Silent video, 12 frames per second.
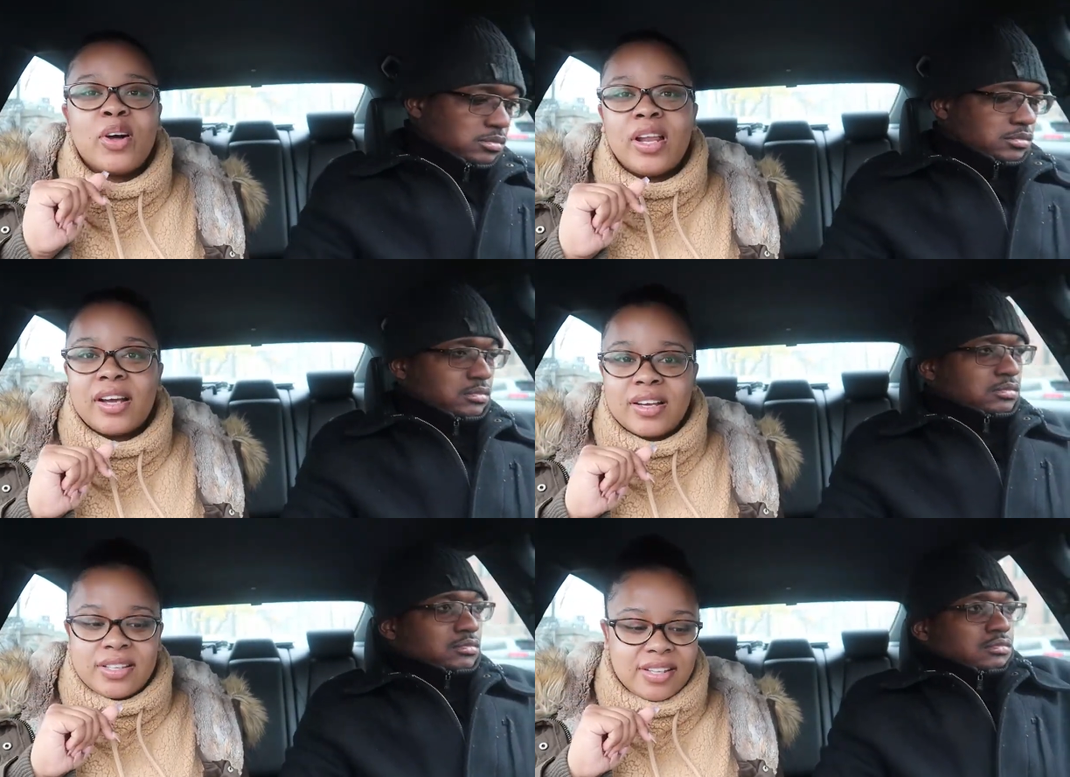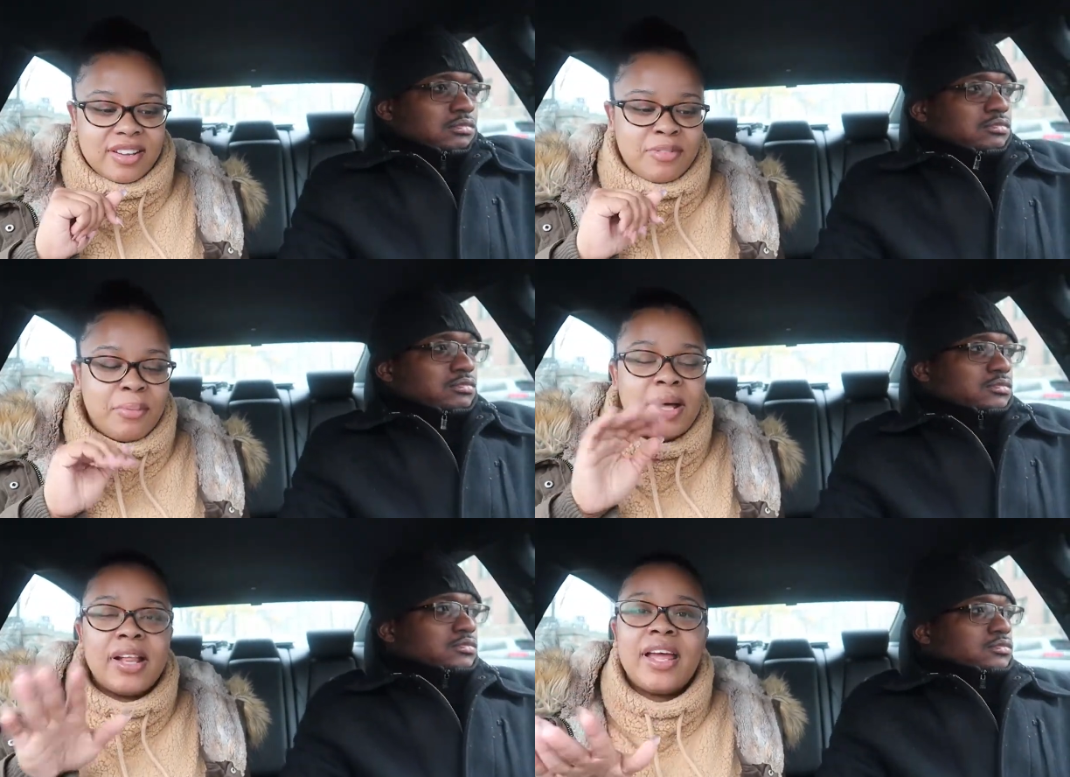Speaker 1: all that good
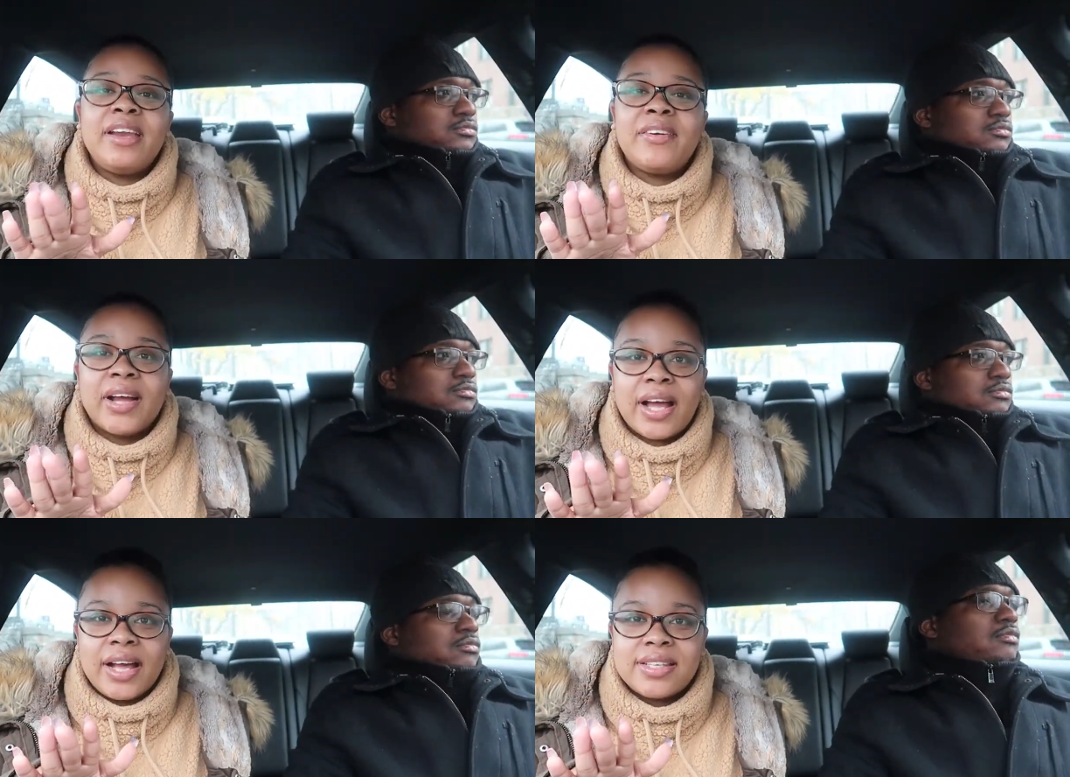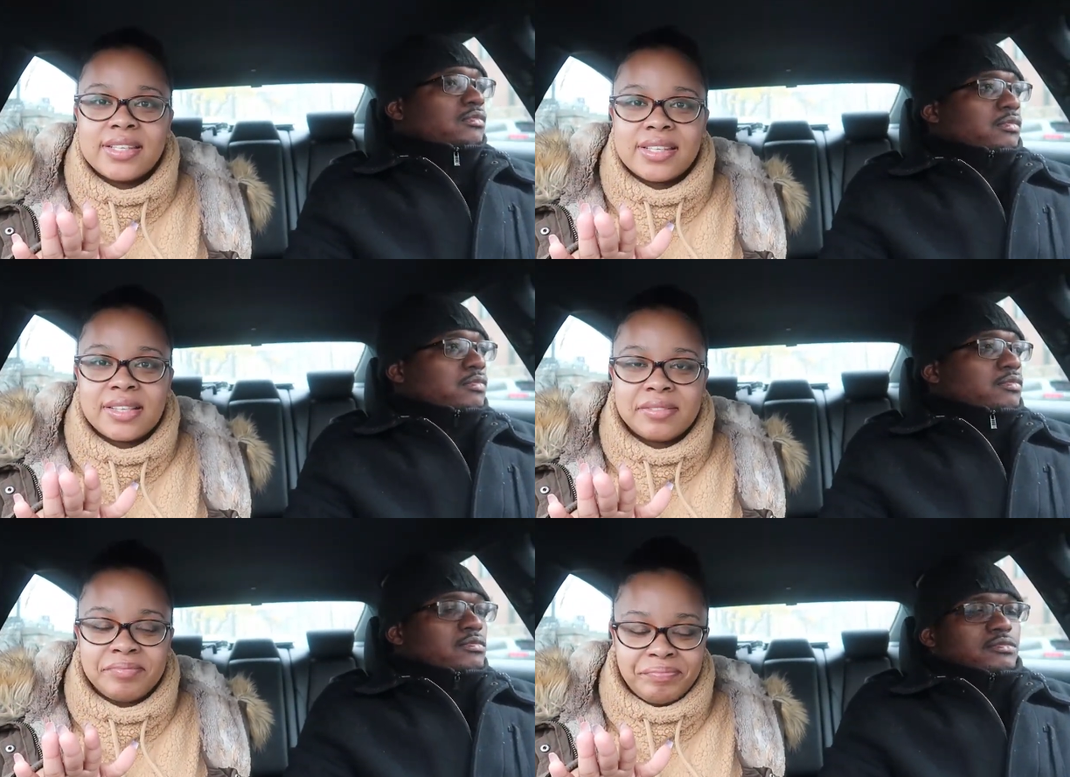stuff. Well, anyway, guys,
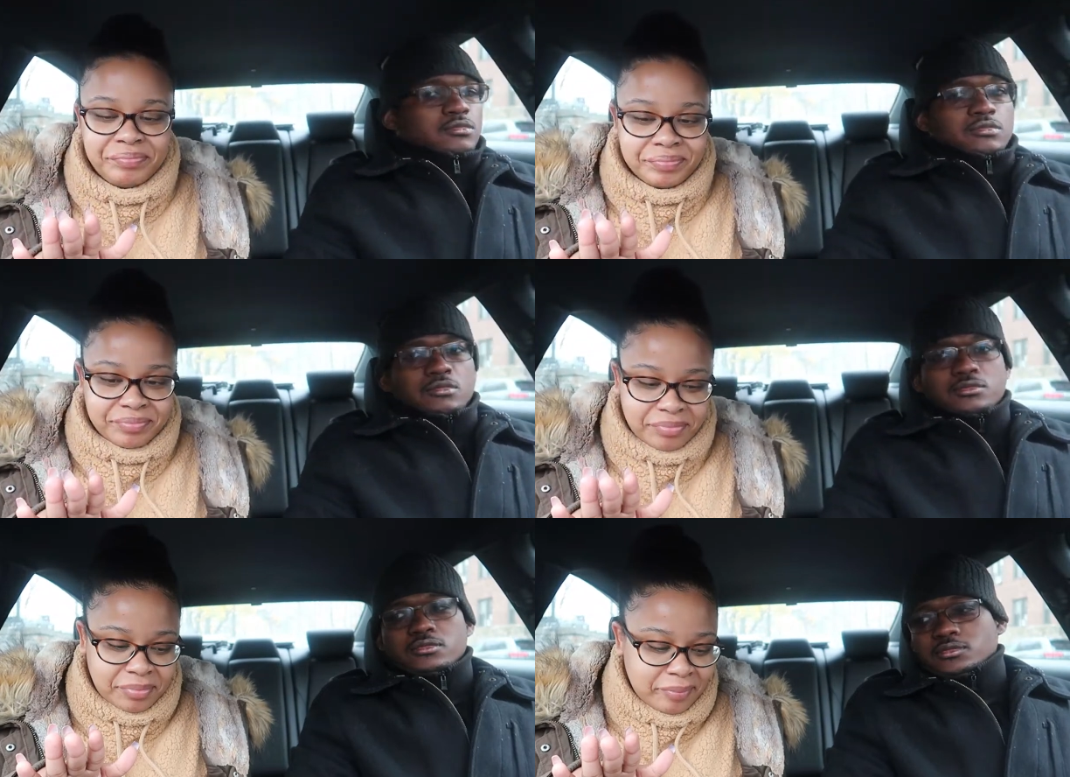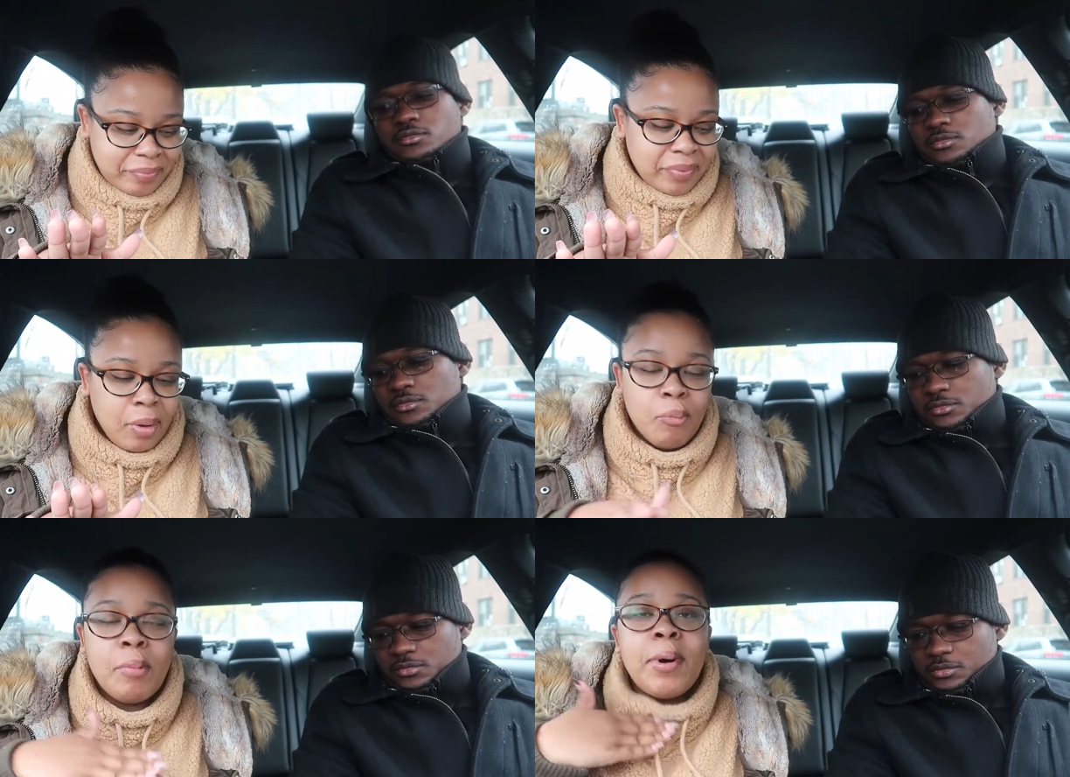
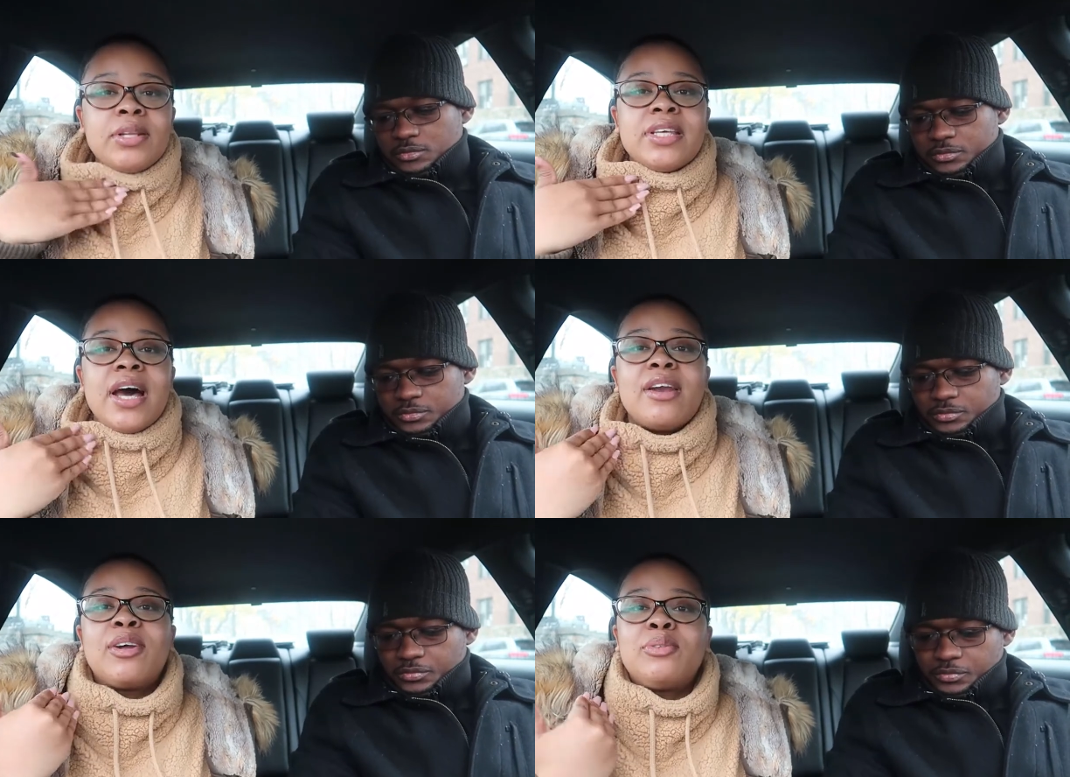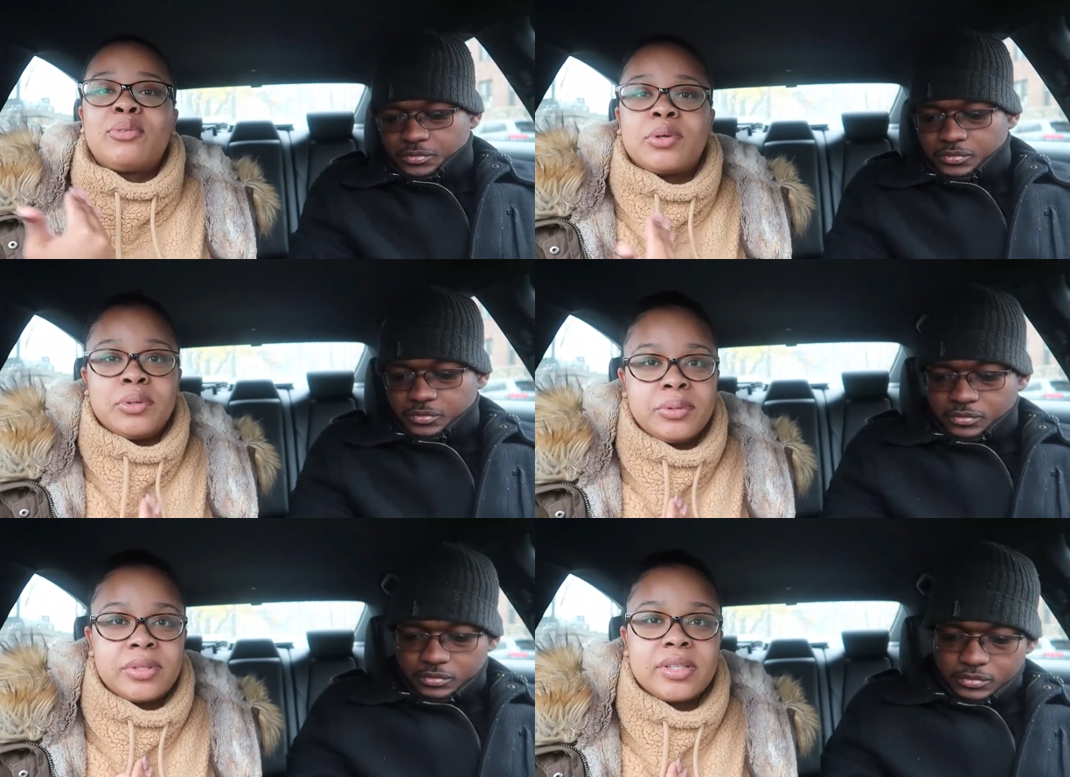we're about to head on the
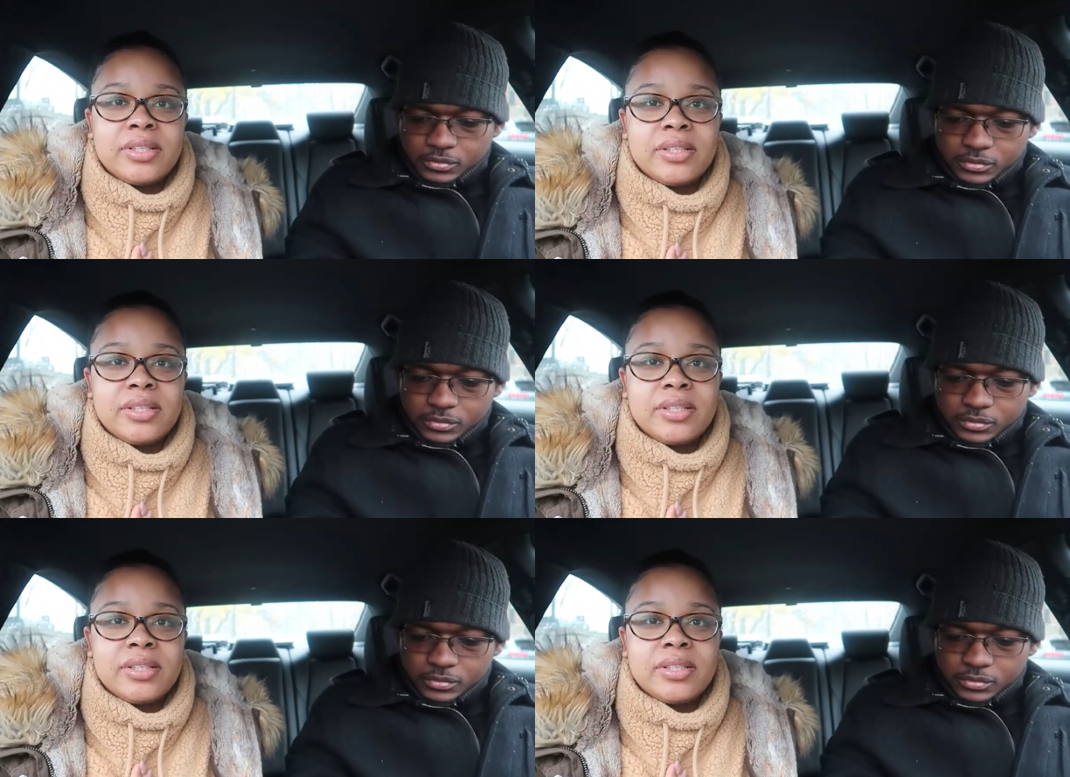road,